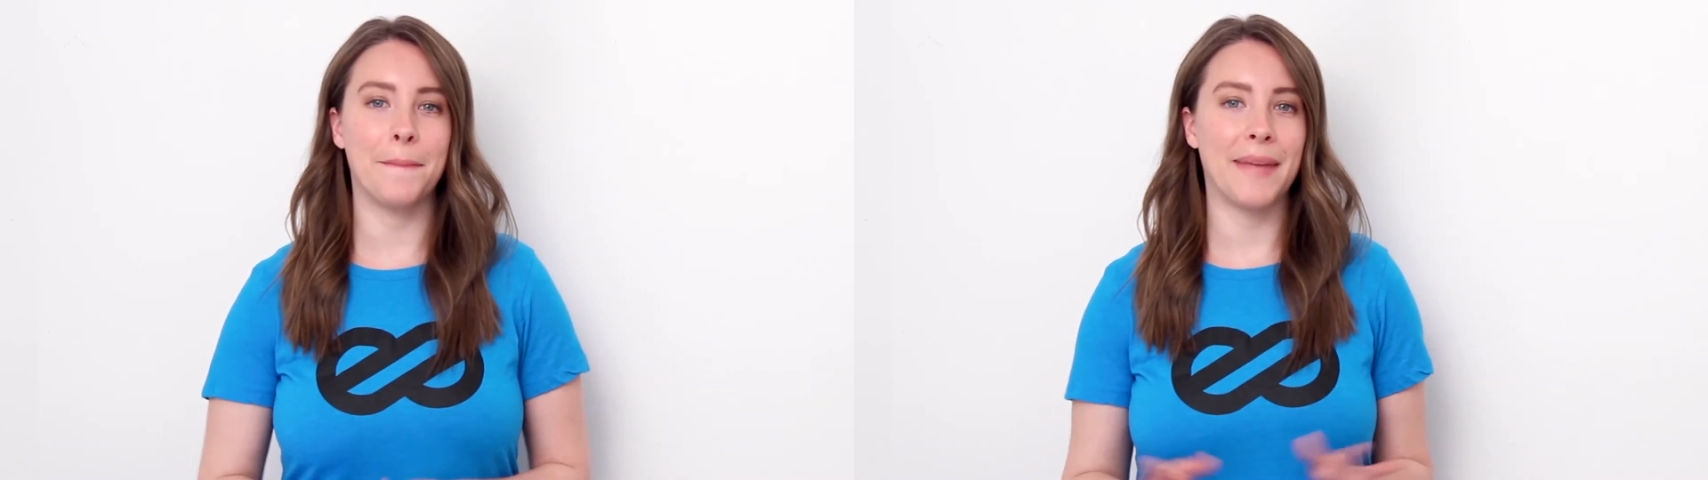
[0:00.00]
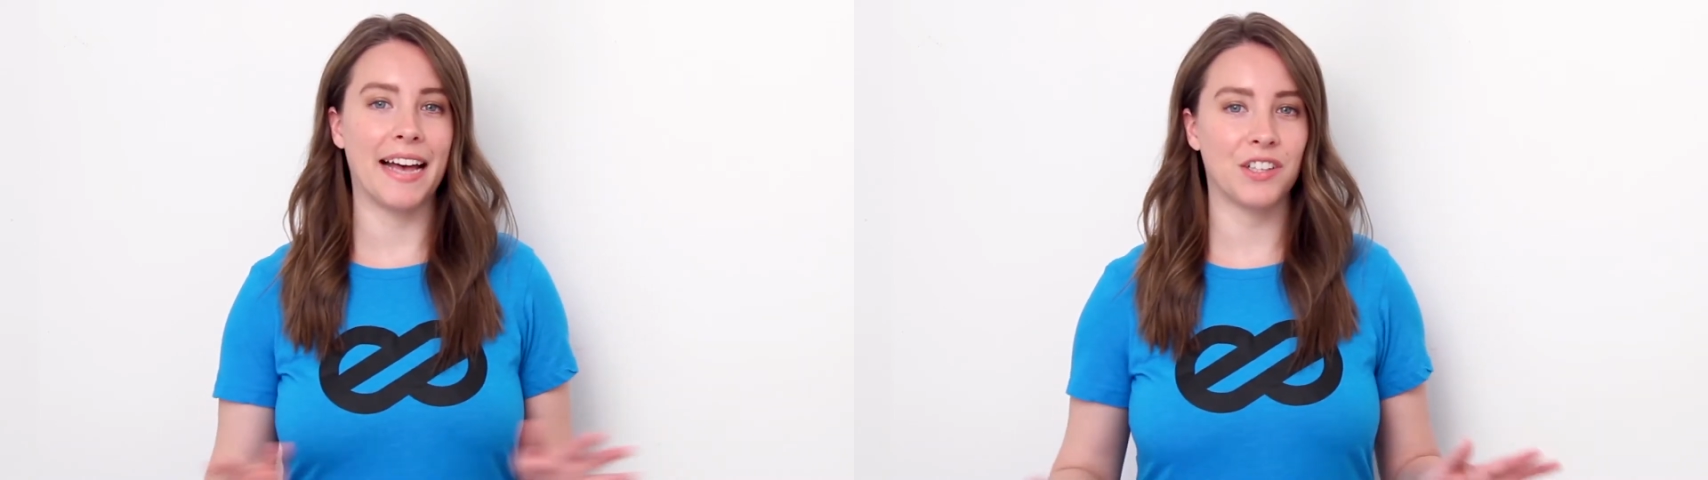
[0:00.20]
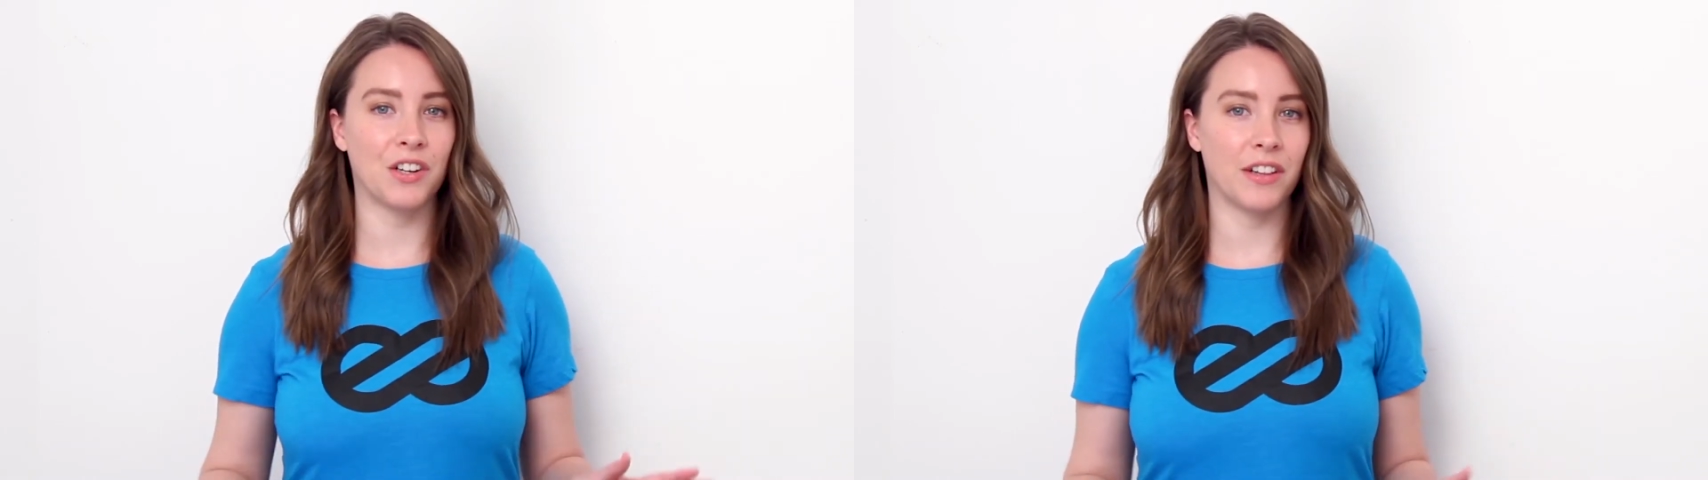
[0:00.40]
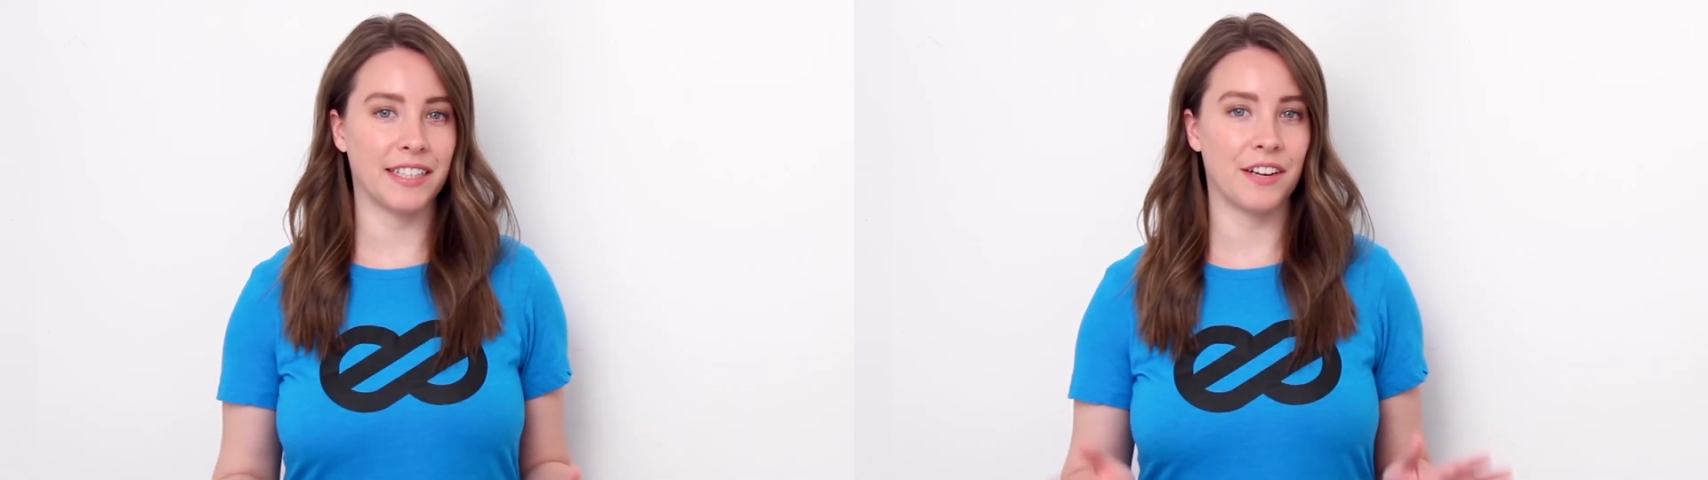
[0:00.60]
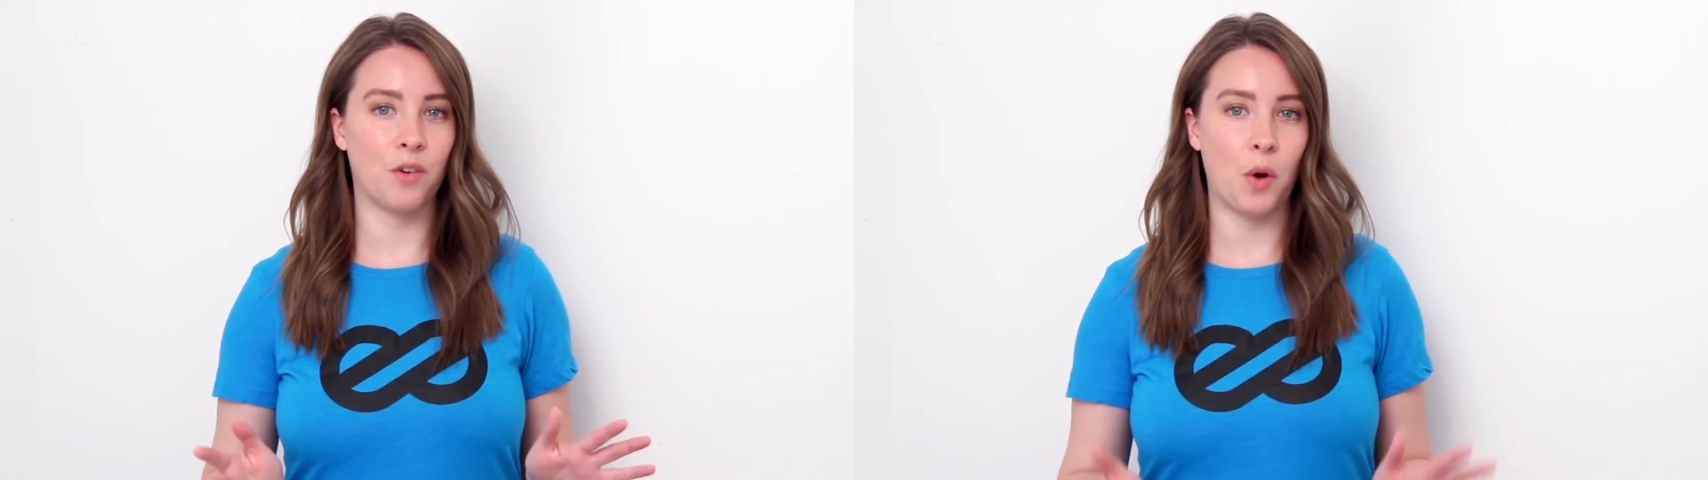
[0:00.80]
master
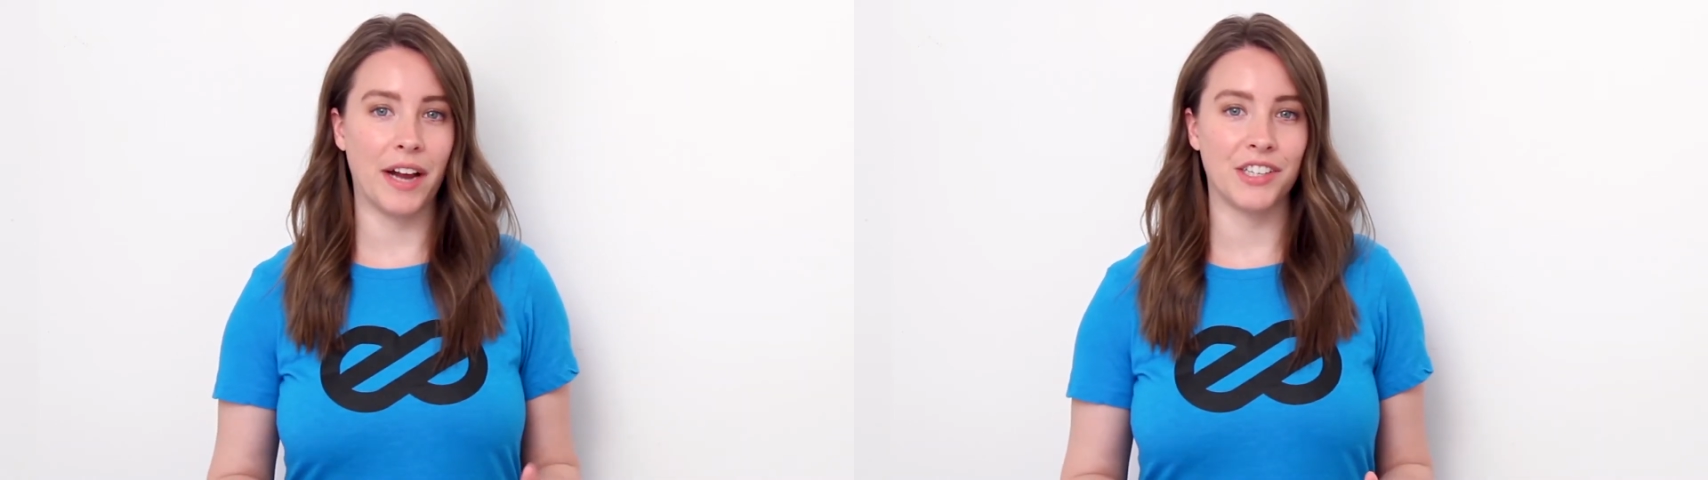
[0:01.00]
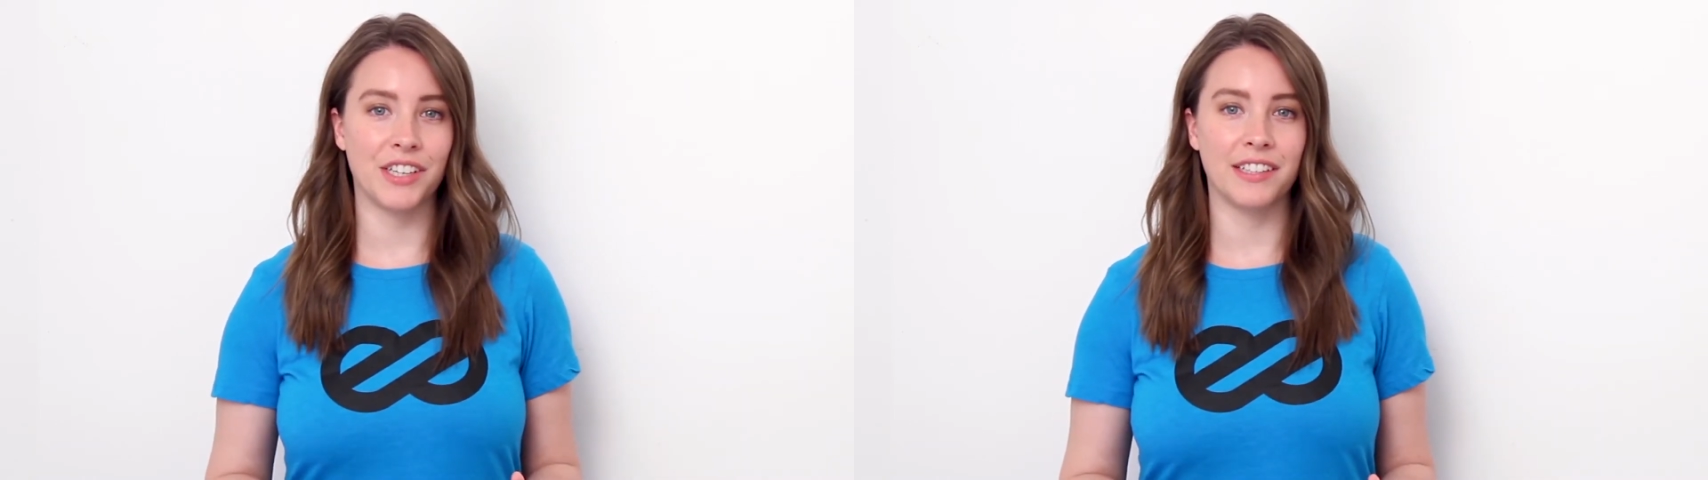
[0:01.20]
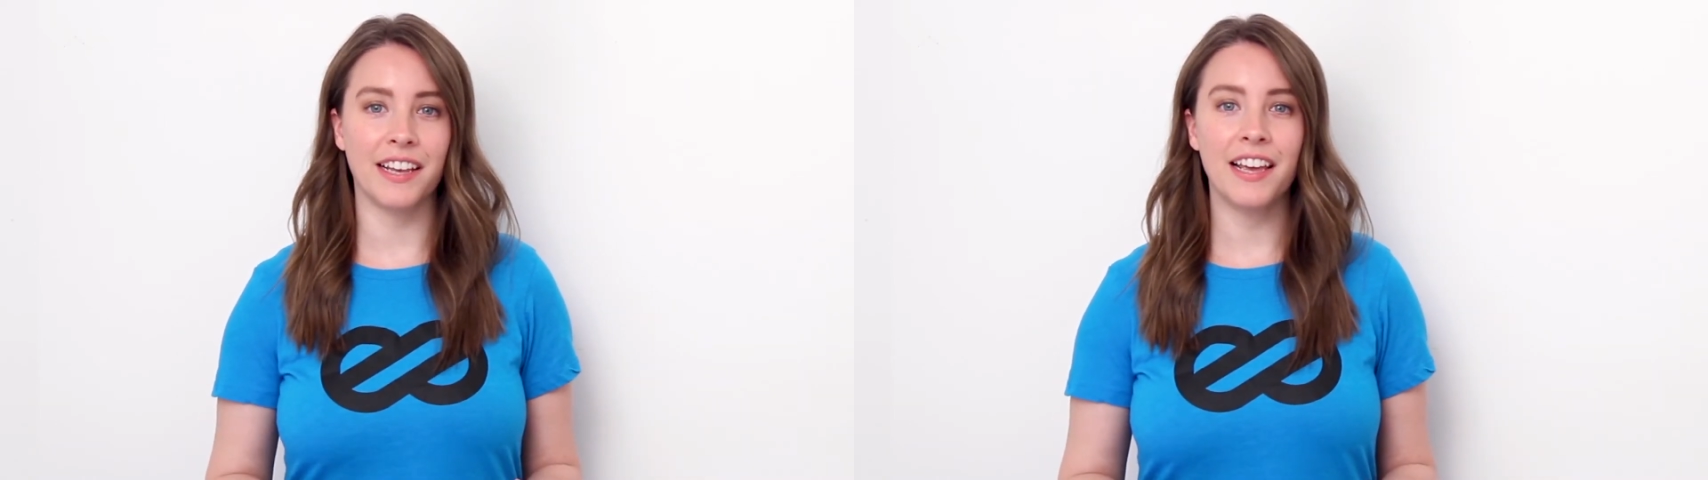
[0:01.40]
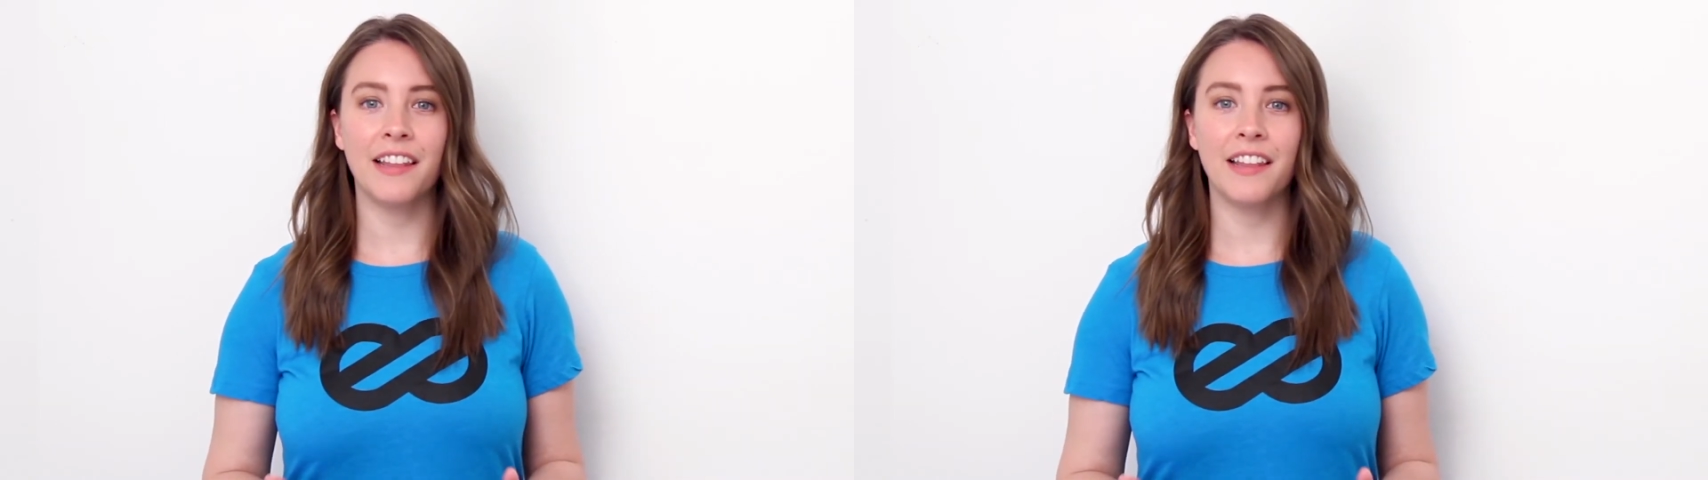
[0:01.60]
list of questions